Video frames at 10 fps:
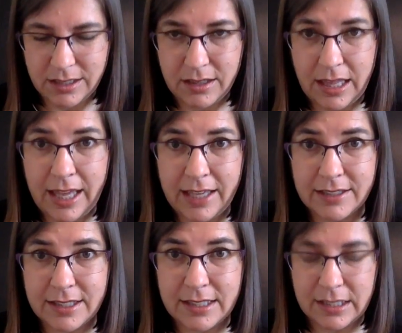
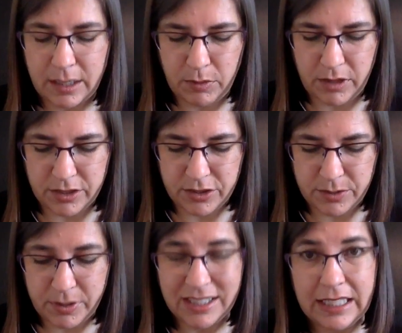"Thanks," I blushed,
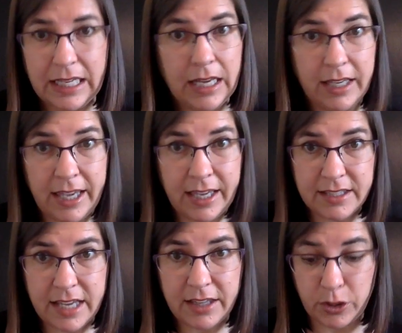"but I can't
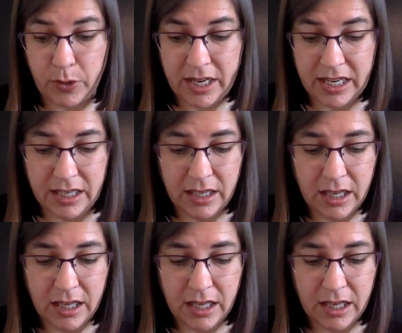take the credit.